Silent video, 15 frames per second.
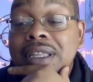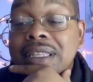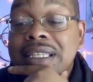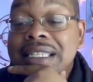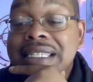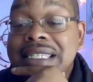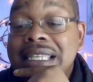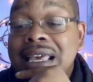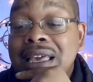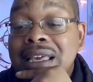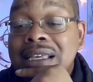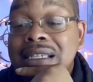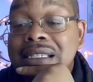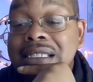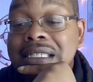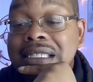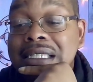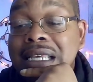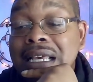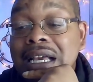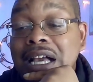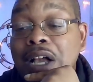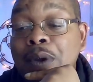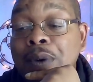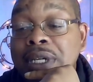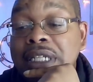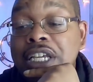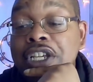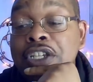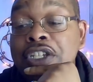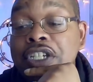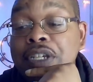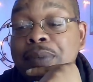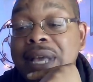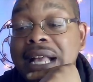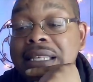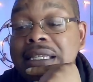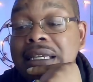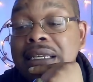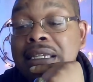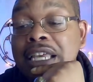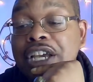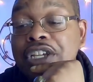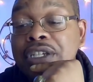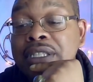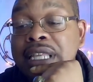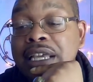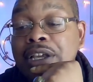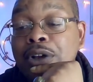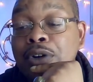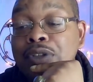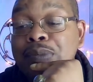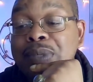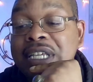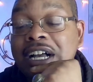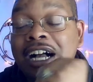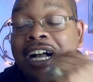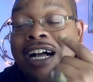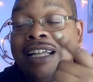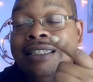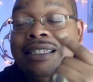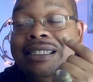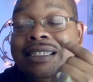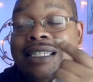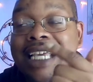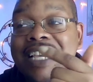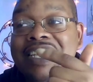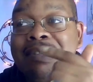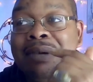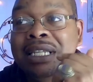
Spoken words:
This says a relationship has a connection that goes beyond this lifetime.